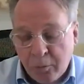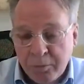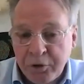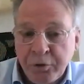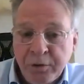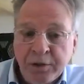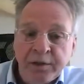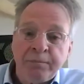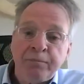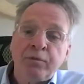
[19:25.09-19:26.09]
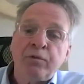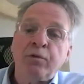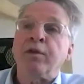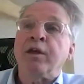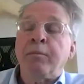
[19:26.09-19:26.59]
opportunity to
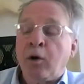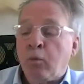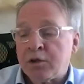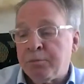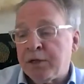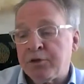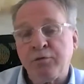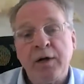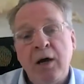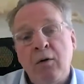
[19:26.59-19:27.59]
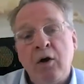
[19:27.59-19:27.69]
think about what's best for now.